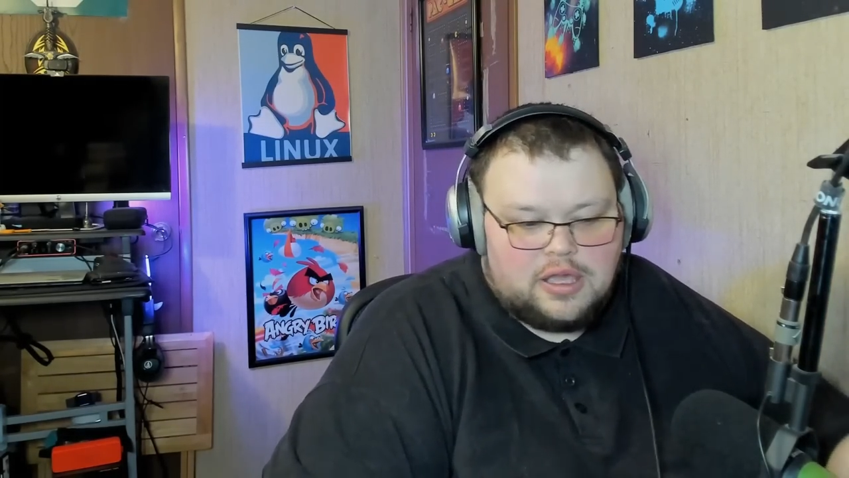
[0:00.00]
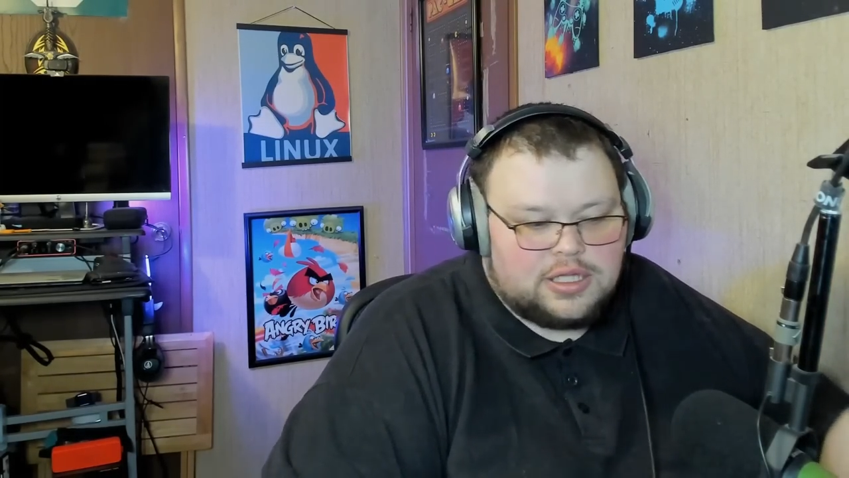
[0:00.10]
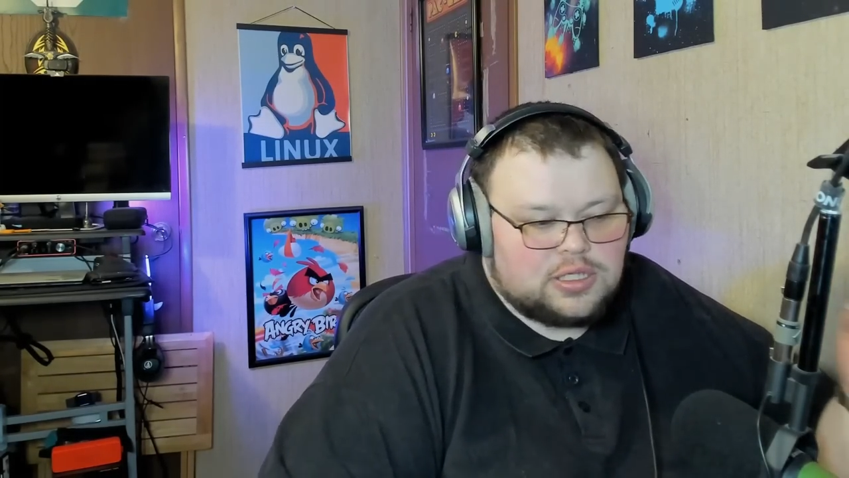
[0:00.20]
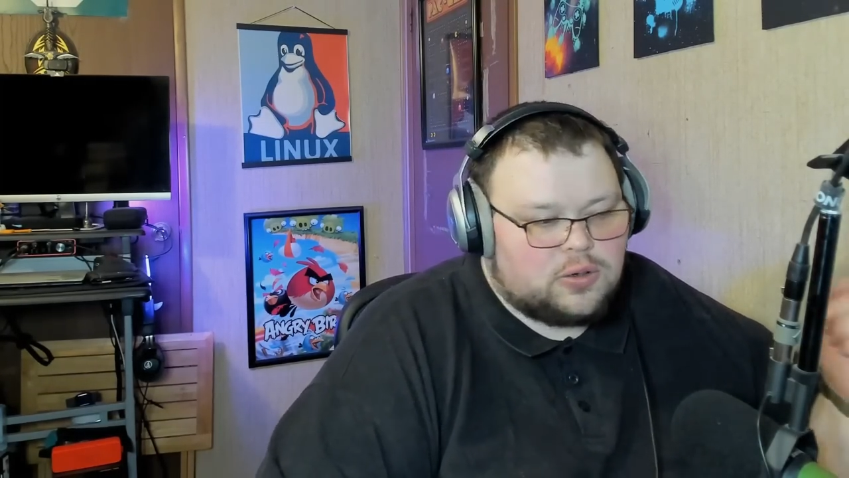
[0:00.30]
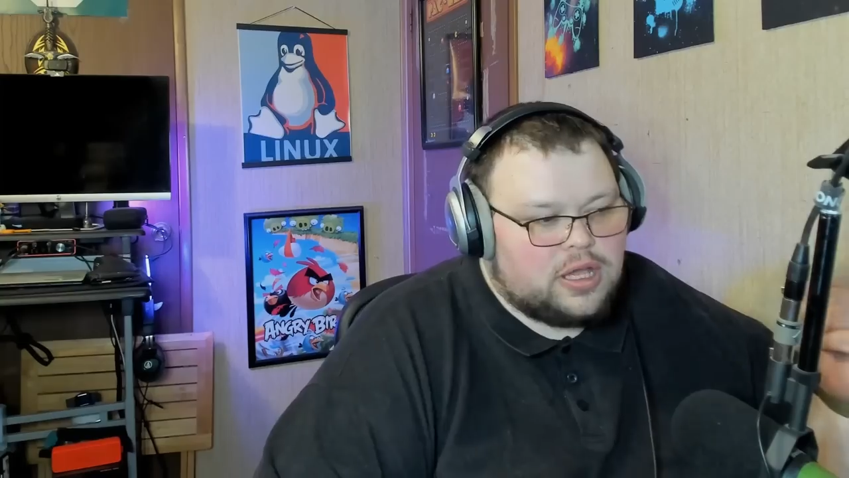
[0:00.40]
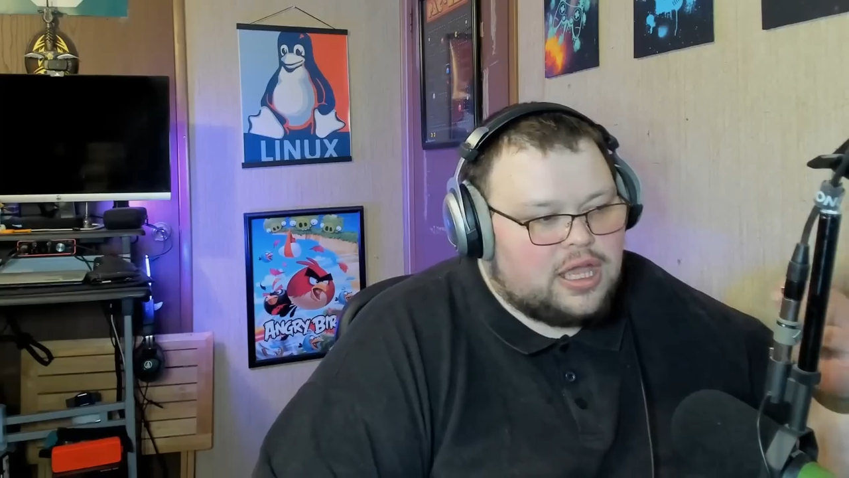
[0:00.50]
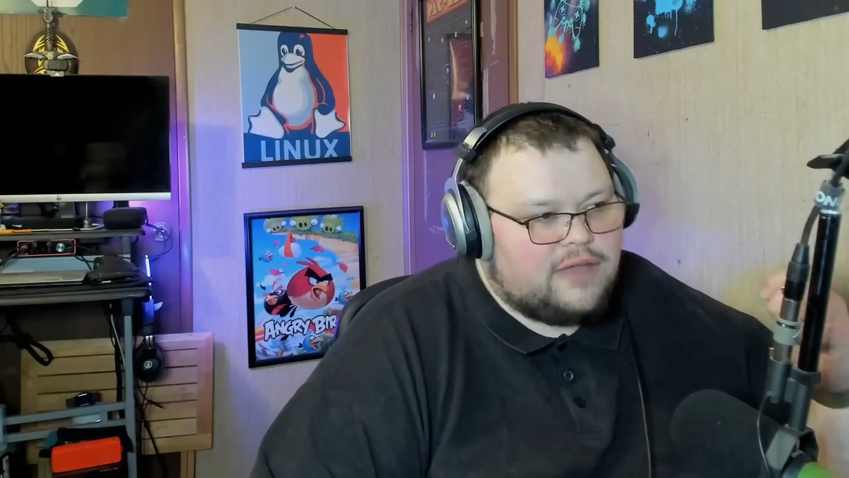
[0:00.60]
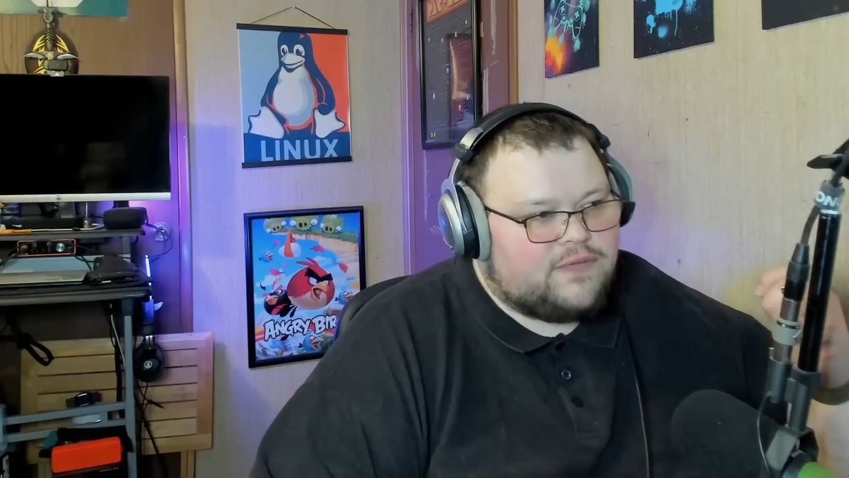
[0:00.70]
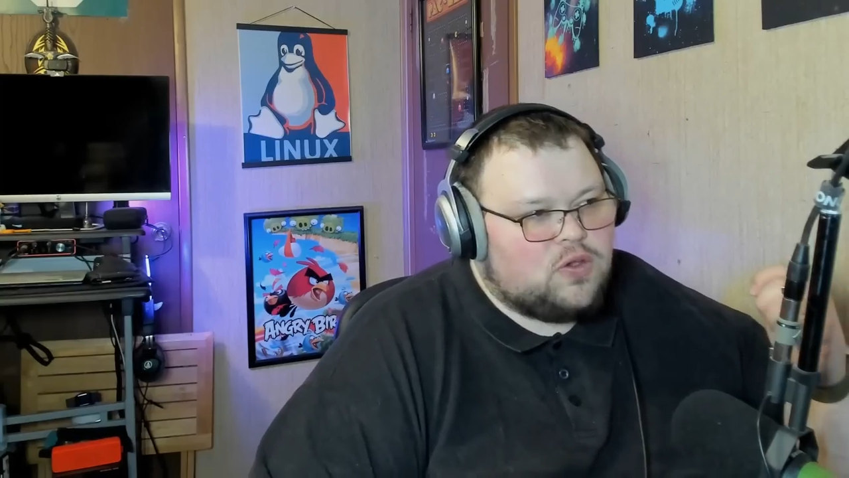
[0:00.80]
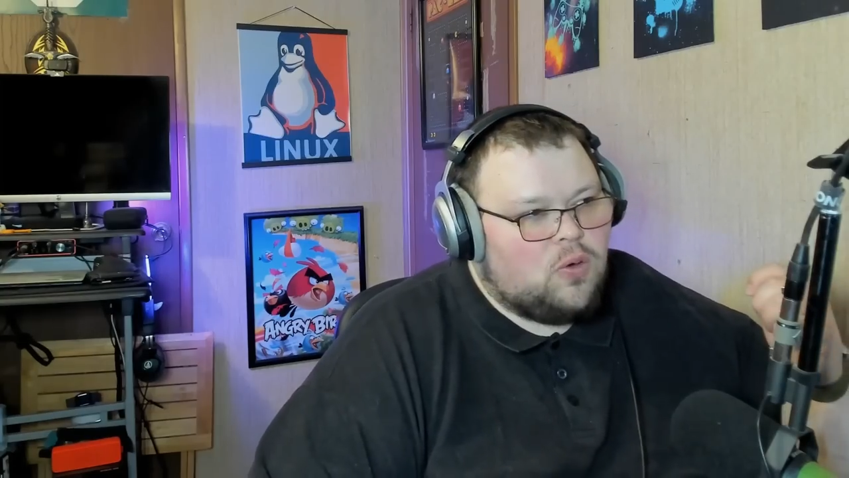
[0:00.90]
So
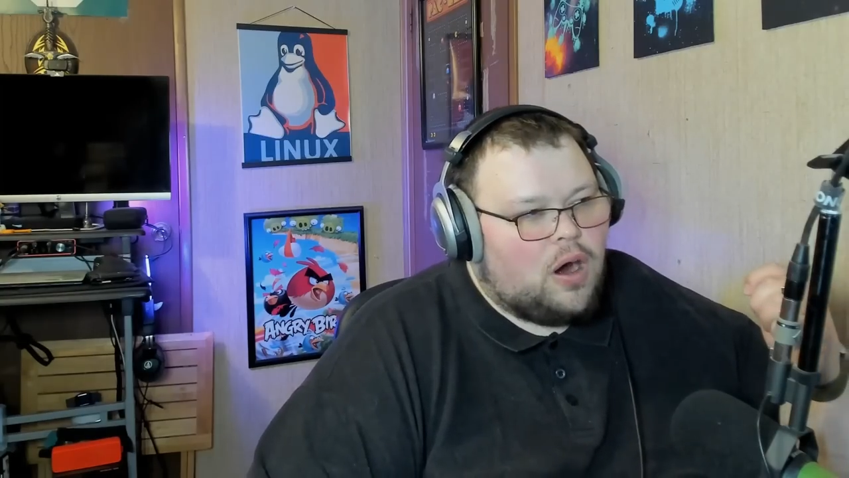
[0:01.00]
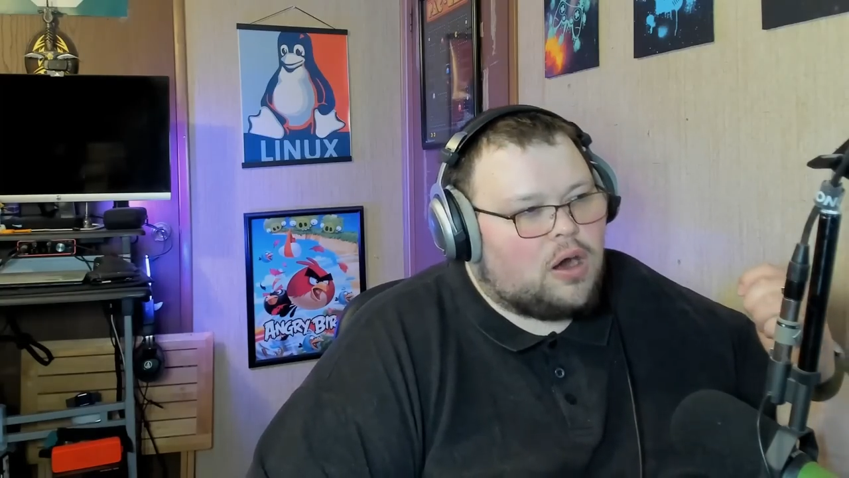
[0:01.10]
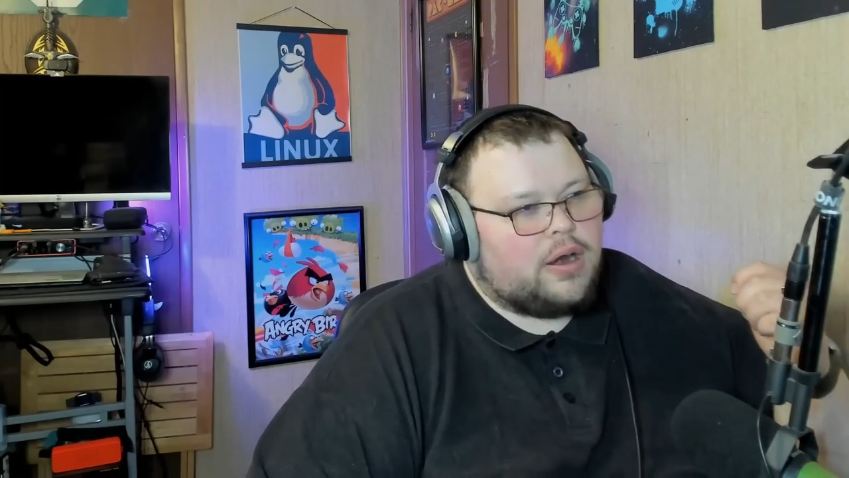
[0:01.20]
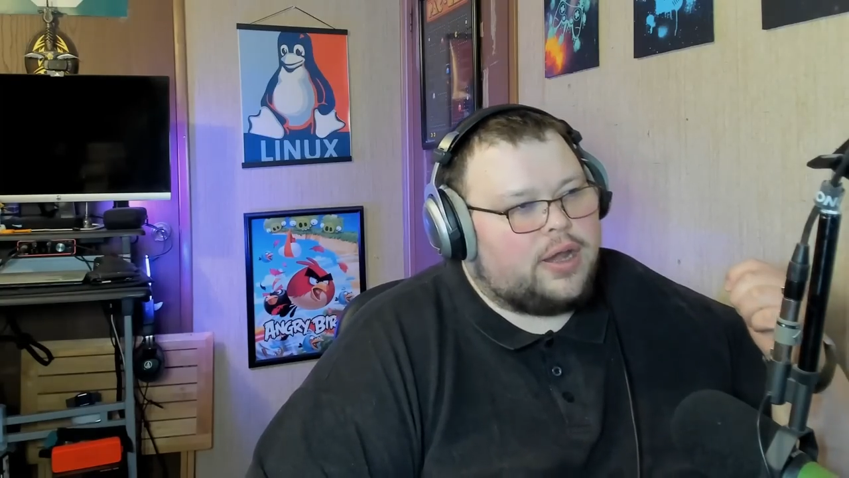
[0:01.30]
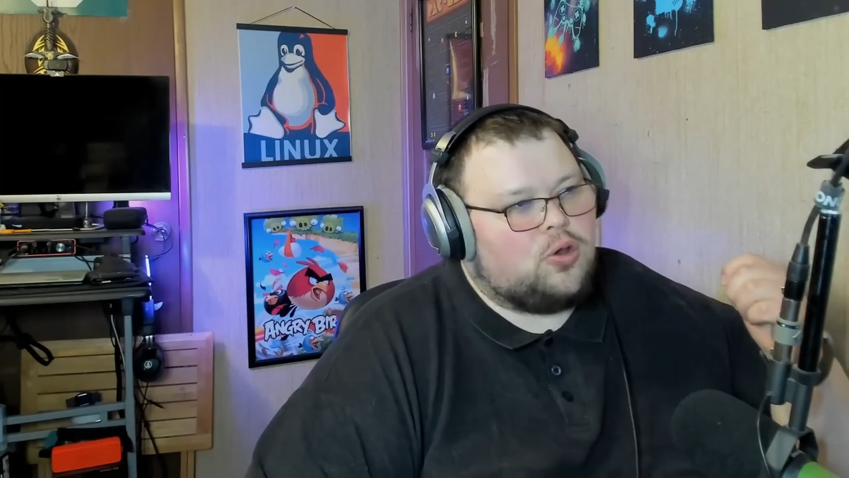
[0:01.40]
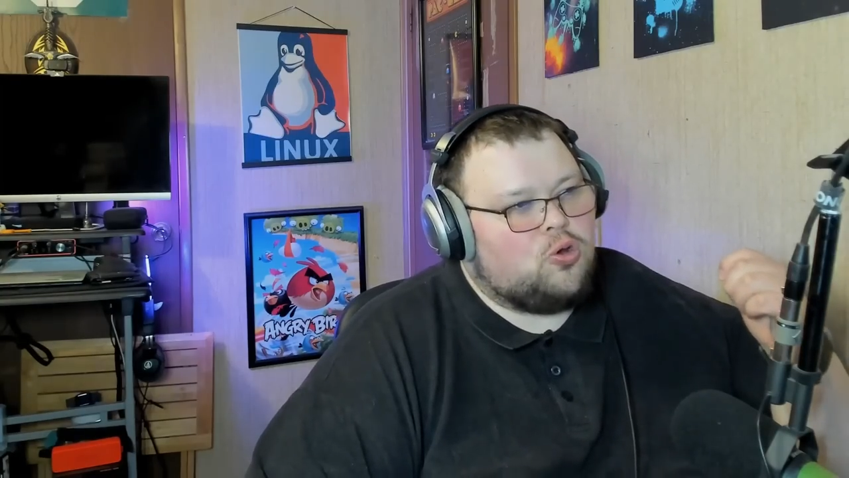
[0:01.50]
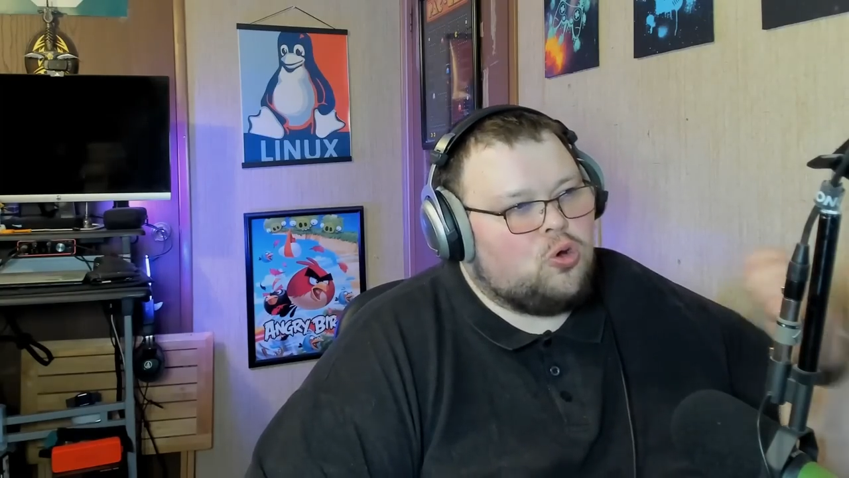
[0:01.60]
if you are an